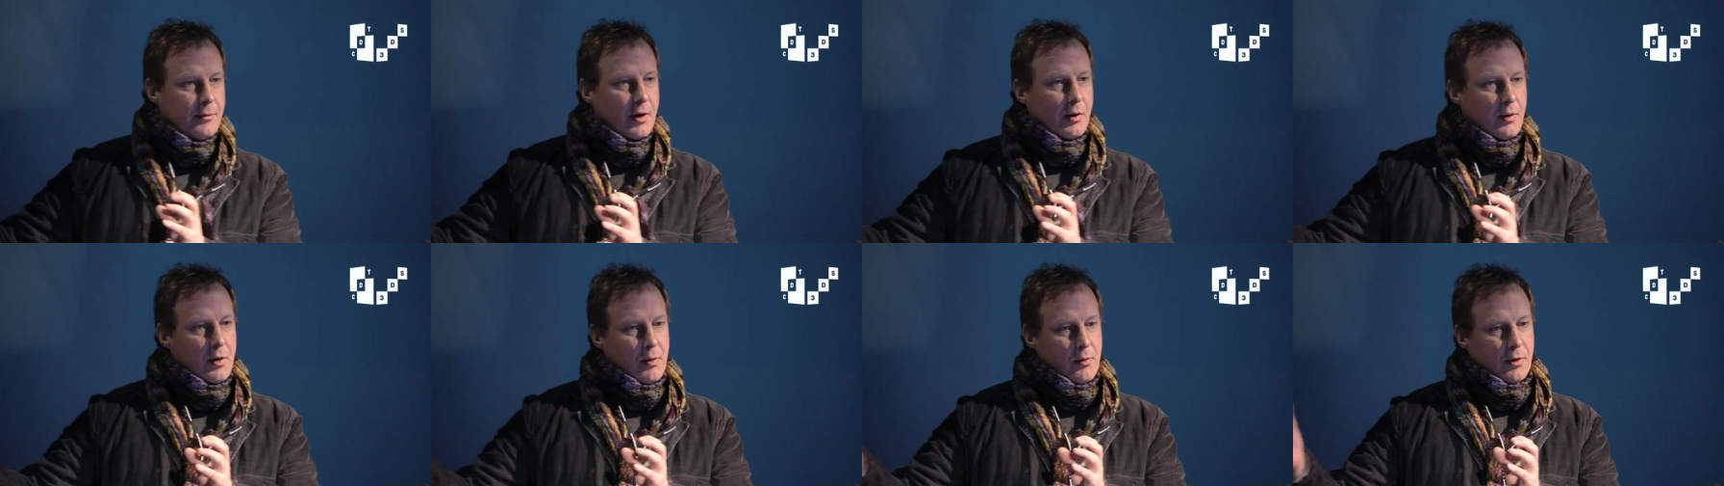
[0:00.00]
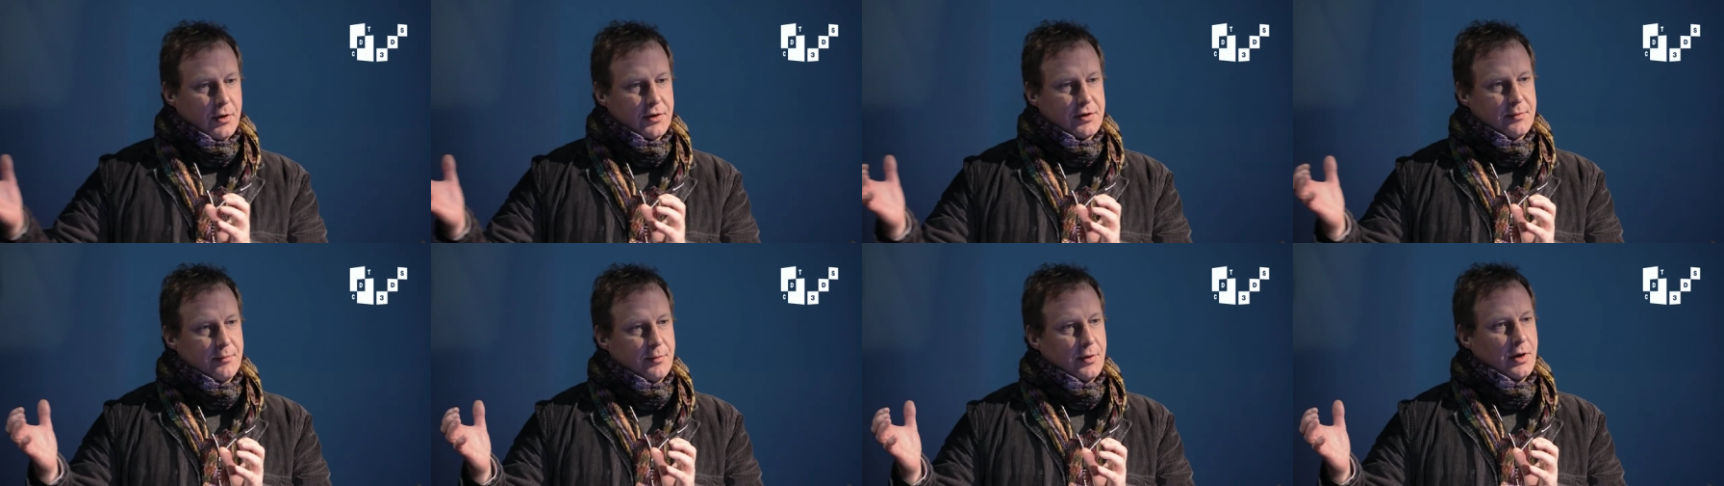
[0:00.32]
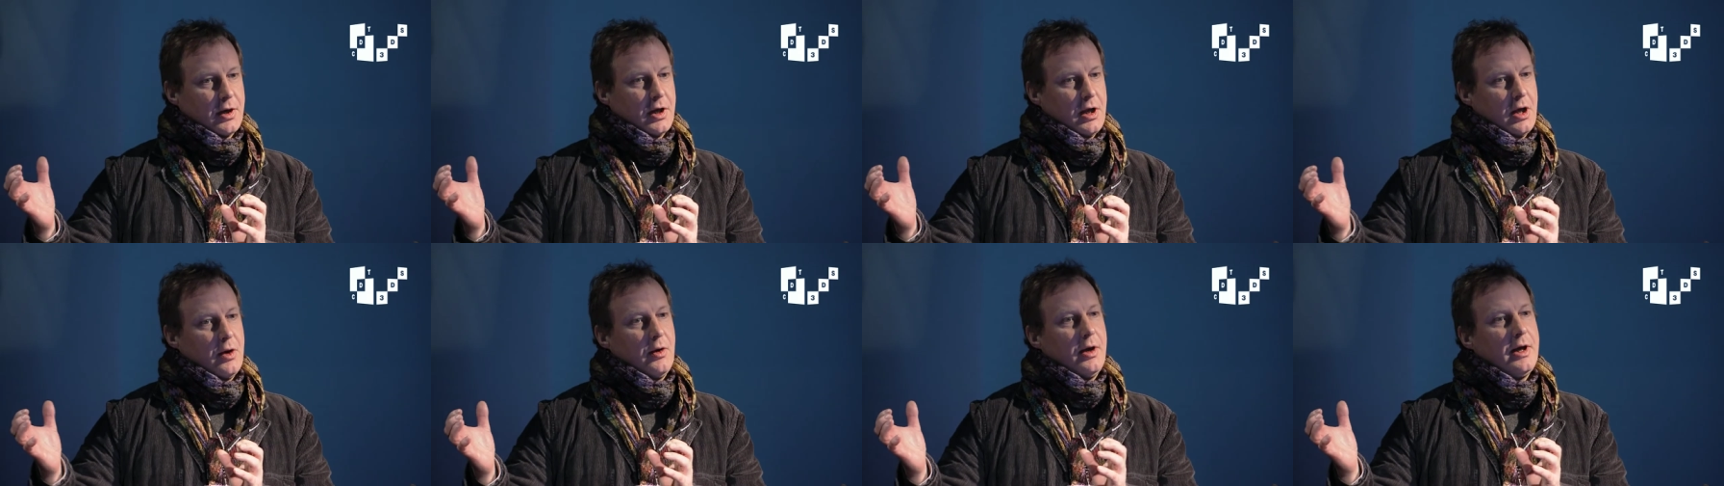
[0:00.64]
but we want to
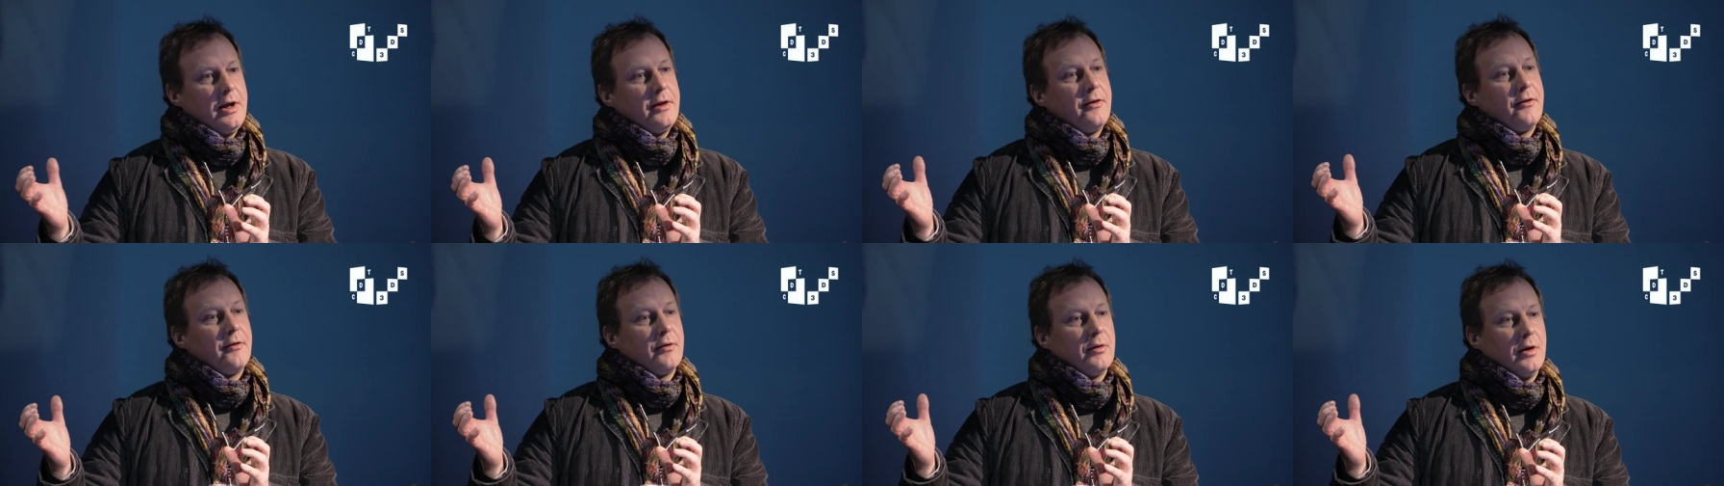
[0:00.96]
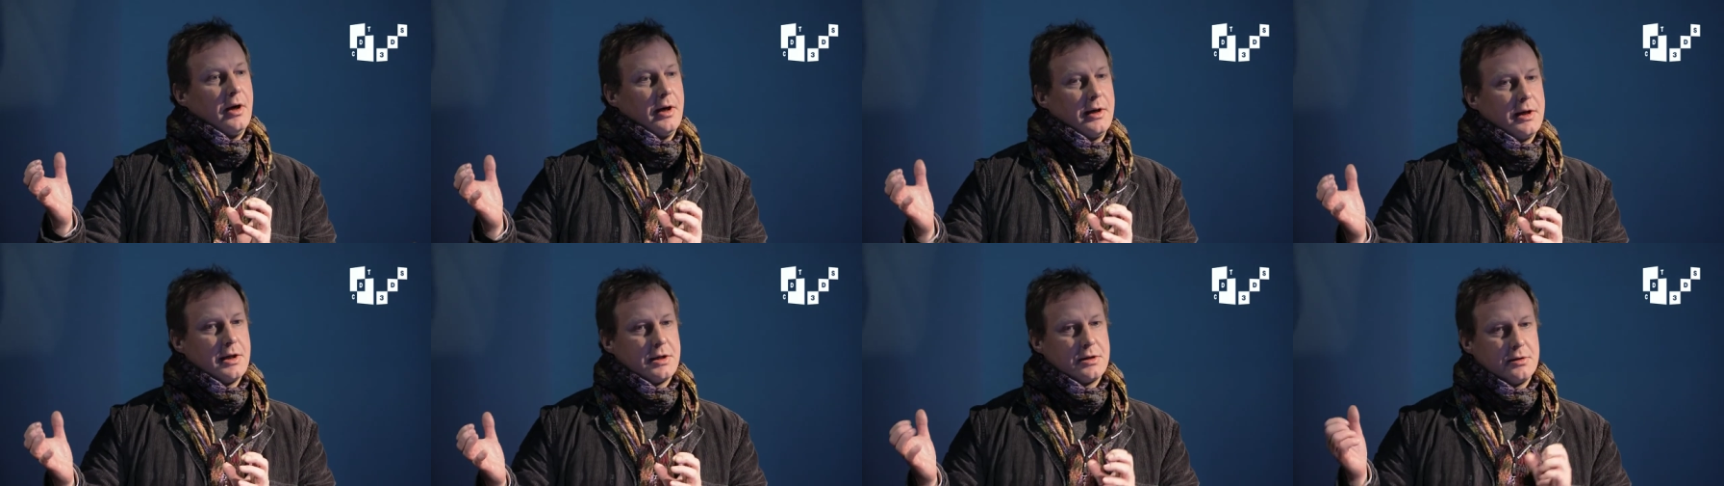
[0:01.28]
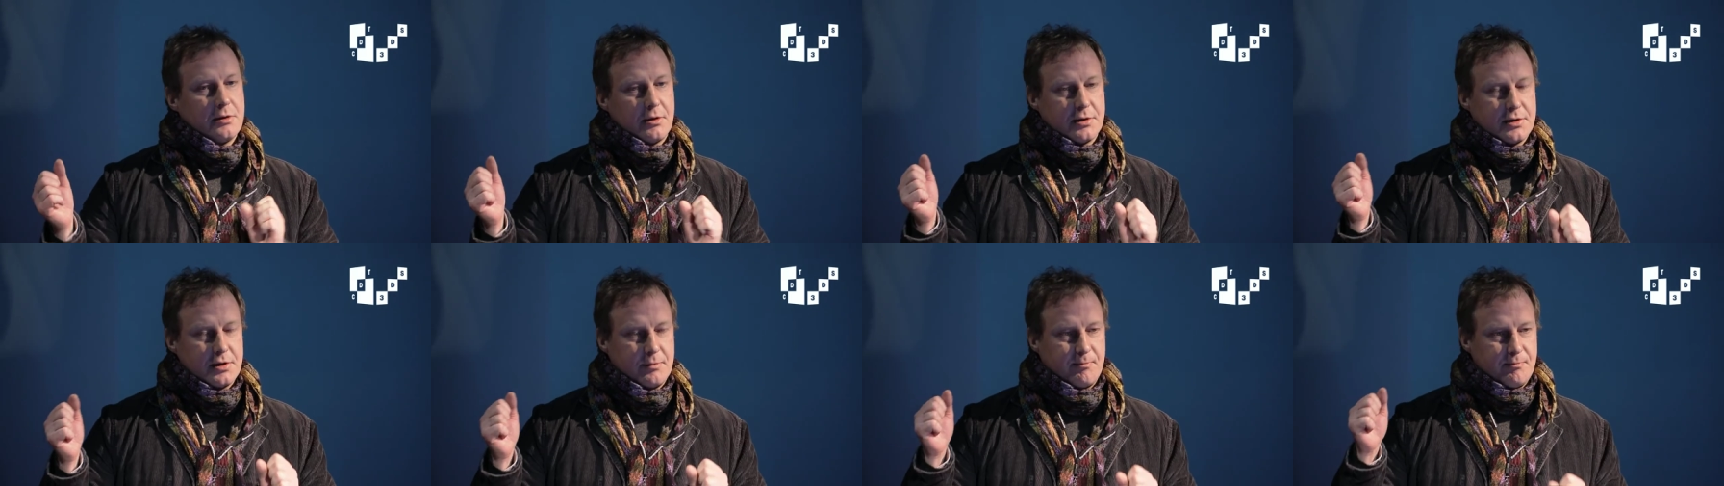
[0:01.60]
bring you into it.
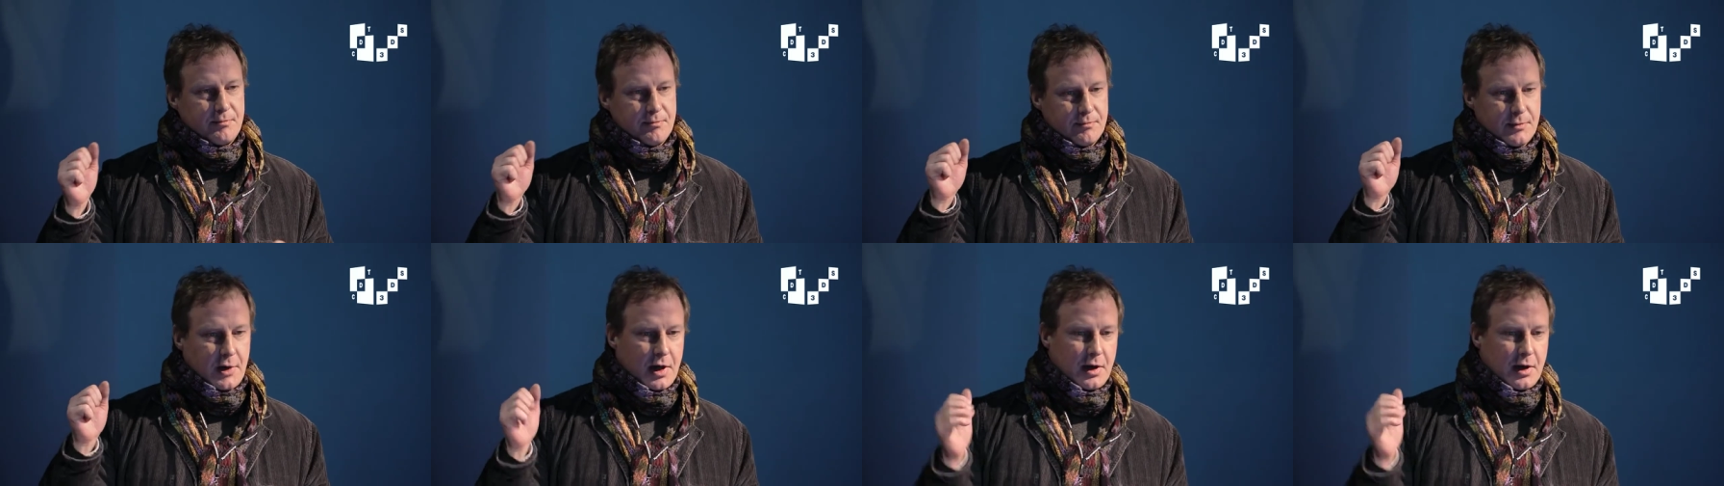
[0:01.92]
It's not a